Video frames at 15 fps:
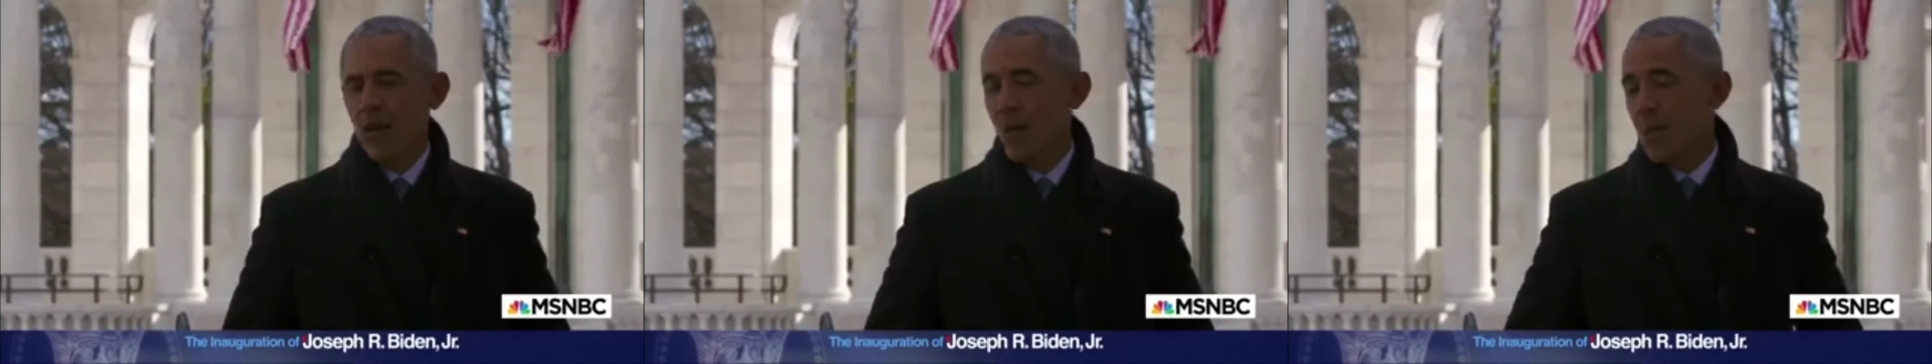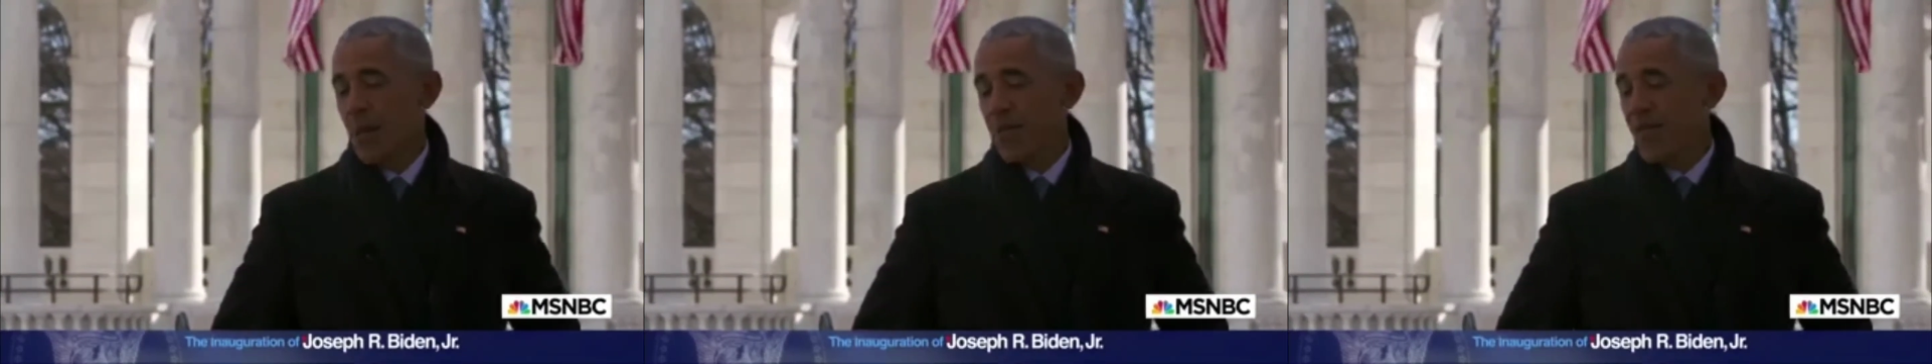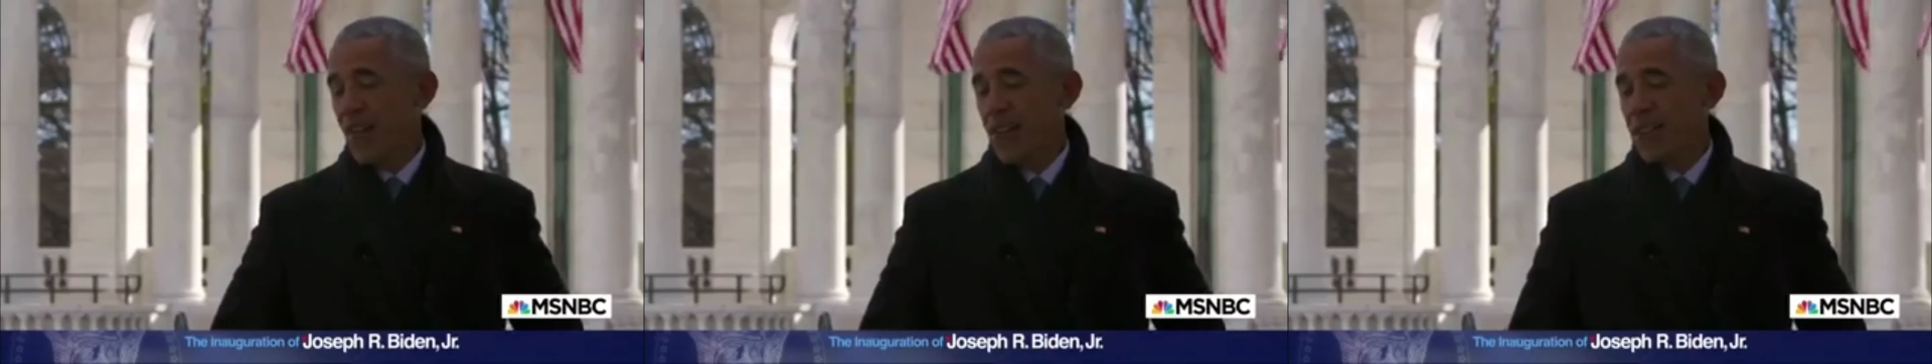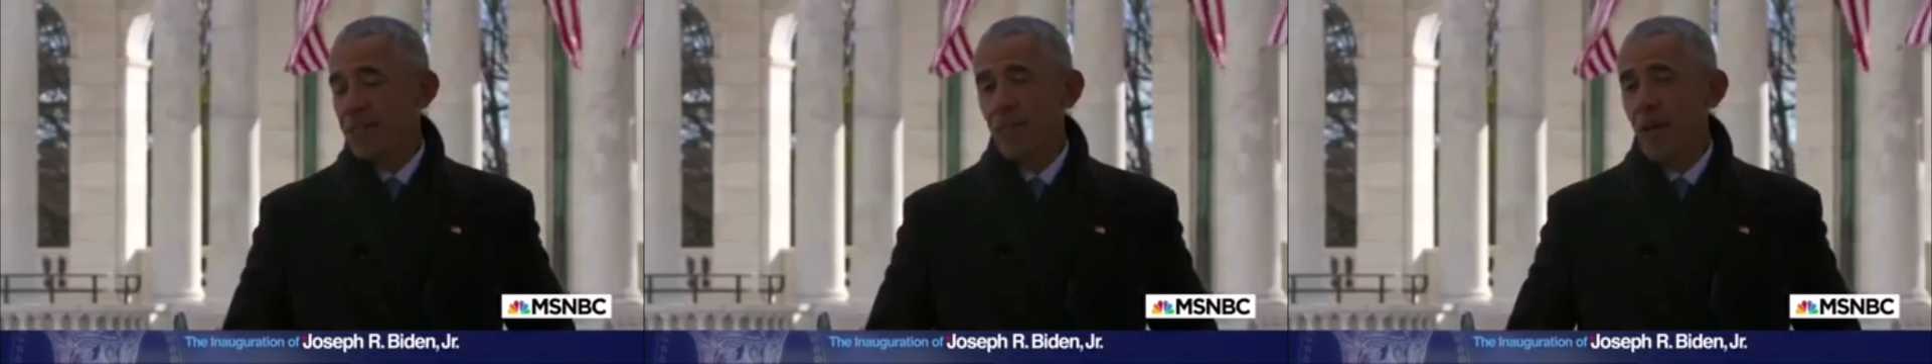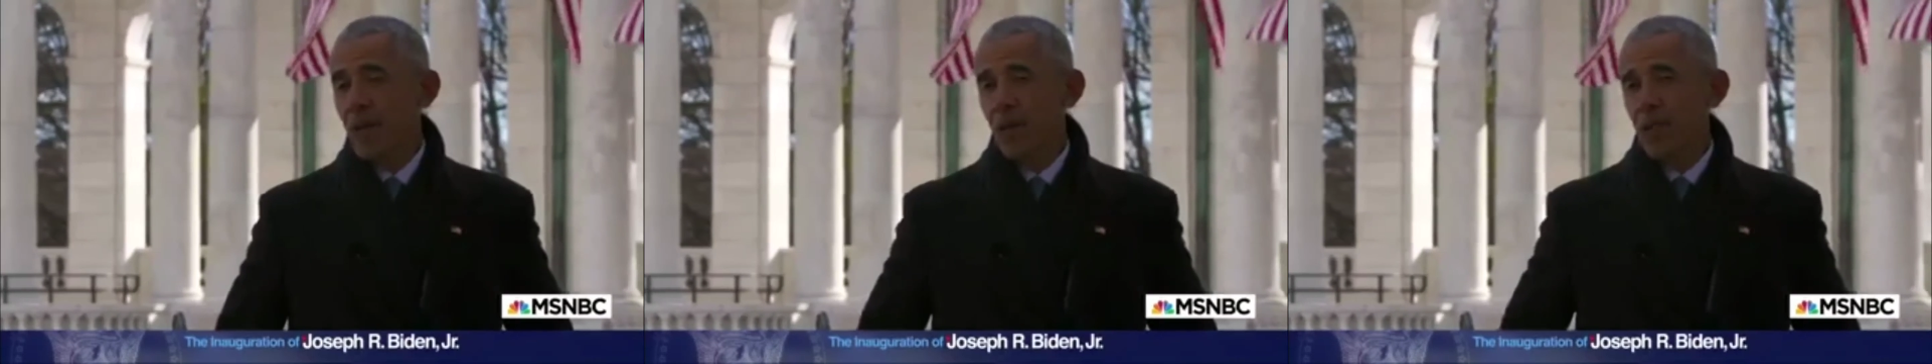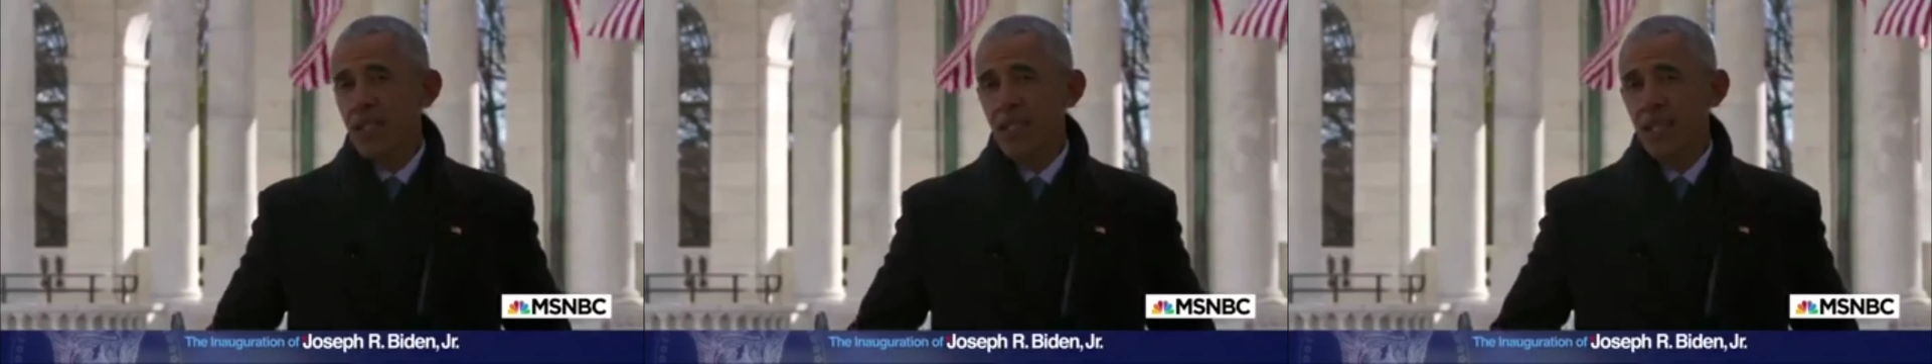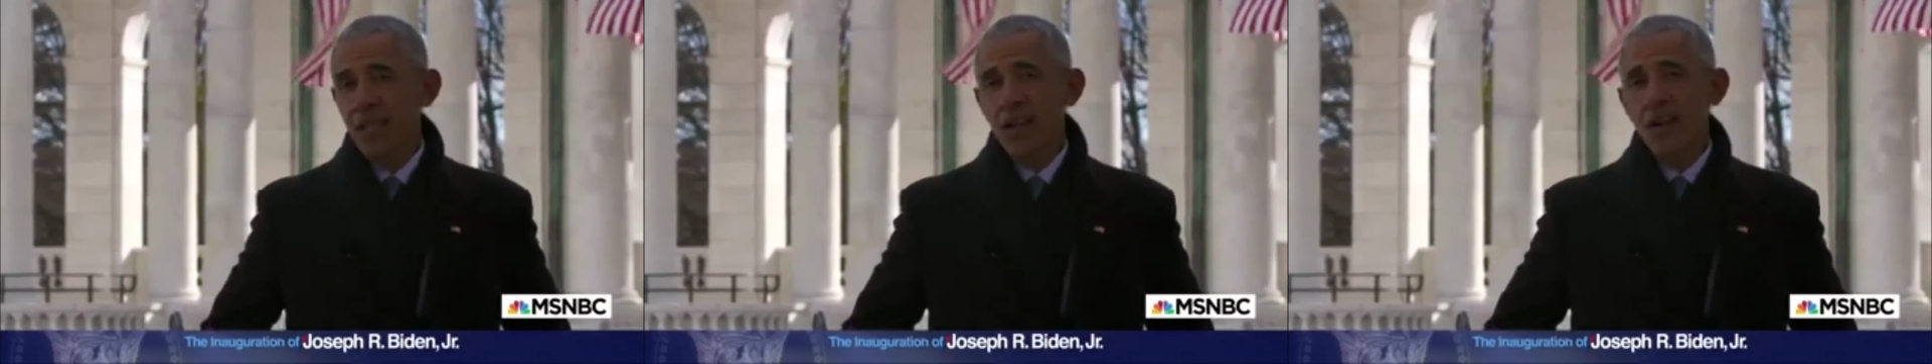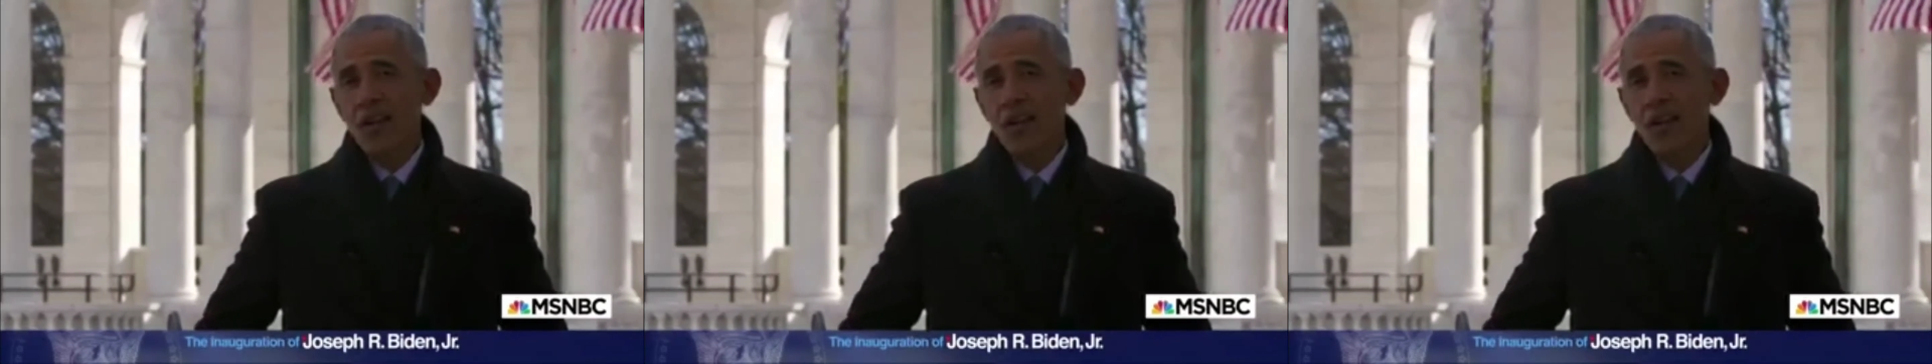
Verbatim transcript: one of my fondest memories of the